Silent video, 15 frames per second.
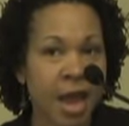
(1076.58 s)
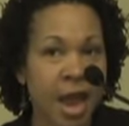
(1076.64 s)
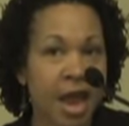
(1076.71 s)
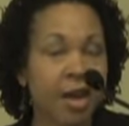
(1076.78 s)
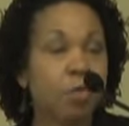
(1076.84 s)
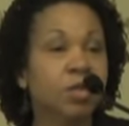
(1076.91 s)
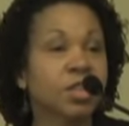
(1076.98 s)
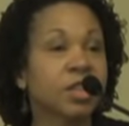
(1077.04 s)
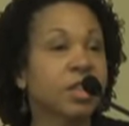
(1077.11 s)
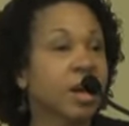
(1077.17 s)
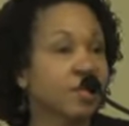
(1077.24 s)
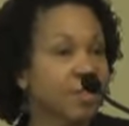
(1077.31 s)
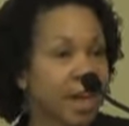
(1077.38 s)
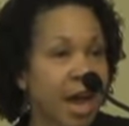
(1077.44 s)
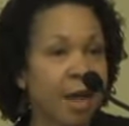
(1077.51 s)
And it was a
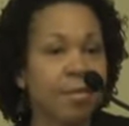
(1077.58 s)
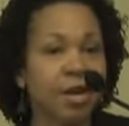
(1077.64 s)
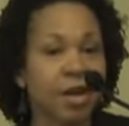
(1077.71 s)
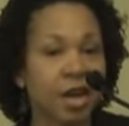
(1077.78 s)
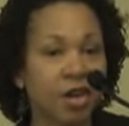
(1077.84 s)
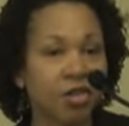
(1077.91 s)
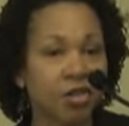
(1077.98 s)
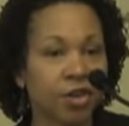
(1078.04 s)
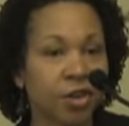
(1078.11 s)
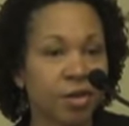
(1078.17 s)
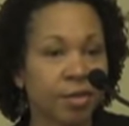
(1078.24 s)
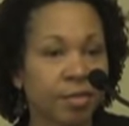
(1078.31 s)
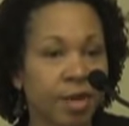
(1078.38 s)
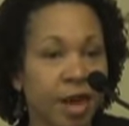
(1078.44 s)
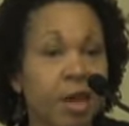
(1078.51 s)
tough time in the country.
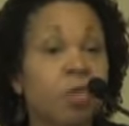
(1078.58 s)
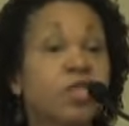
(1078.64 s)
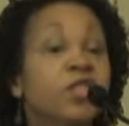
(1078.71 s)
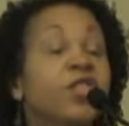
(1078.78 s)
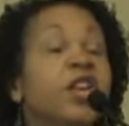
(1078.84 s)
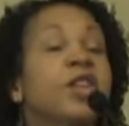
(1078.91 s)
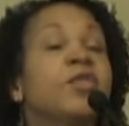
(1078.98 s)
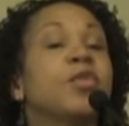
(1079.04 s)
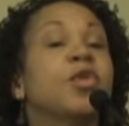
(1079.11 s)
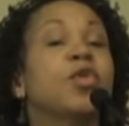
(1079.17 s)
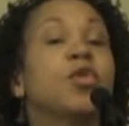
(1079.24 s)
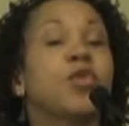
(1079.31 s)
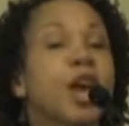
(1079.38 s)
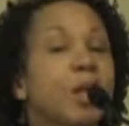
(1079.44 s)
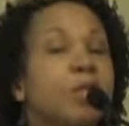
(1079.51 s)
And it was an
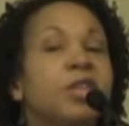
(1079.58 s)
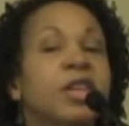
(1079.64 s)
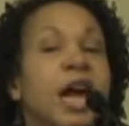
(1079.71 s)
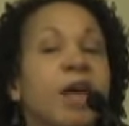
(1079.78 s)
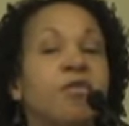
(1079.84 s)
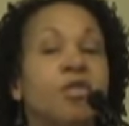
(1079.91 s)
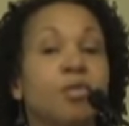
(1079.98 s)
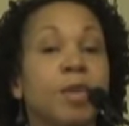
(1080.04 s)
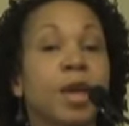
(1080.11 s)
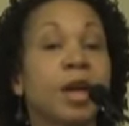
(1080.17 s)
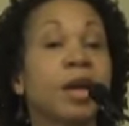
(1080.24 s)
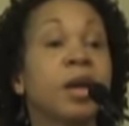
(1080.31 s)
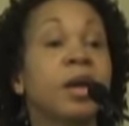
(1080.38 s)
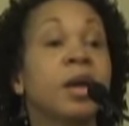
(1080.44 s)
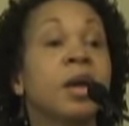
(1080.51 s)
incredible time for me